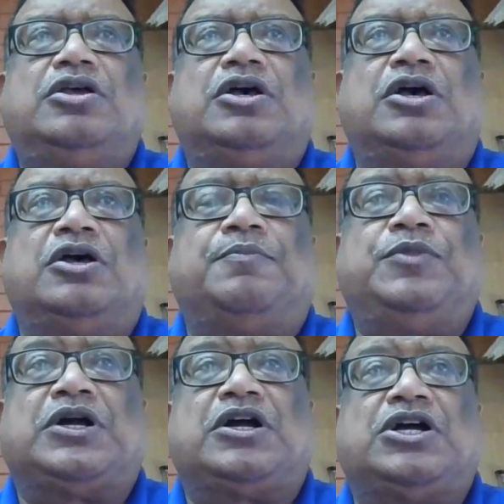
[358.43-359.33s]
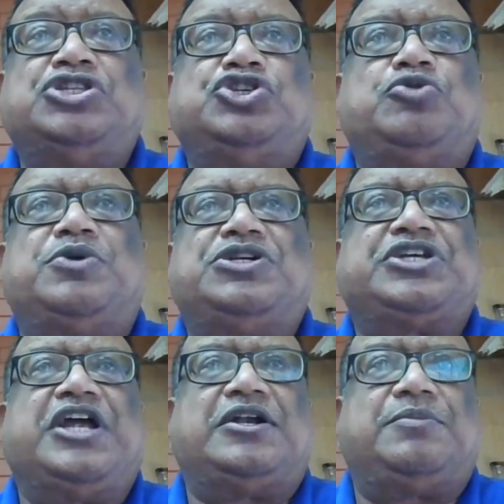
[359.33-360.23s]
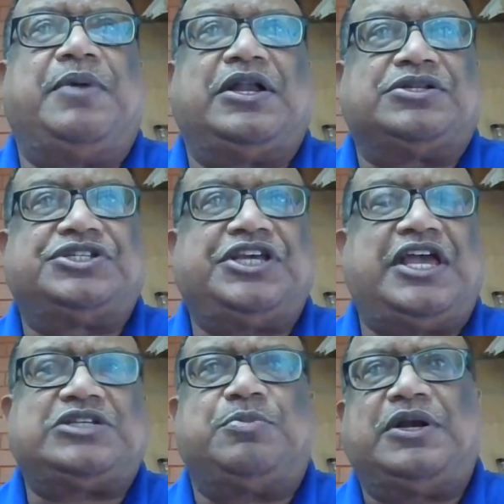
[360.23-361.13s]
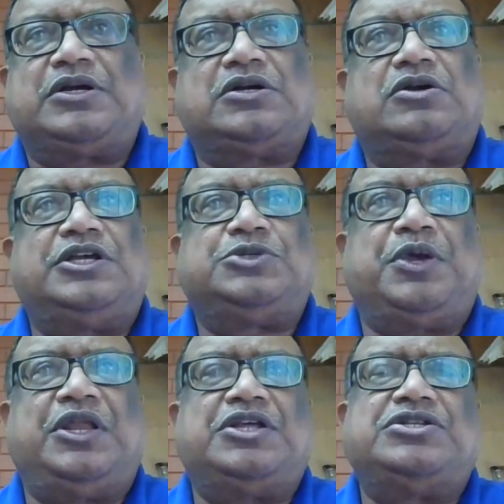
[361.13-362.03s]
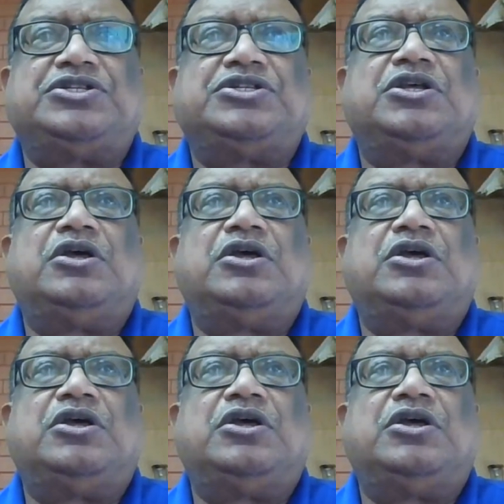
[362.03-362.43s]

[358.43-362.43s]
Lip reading: The consumers get better CX, better experience.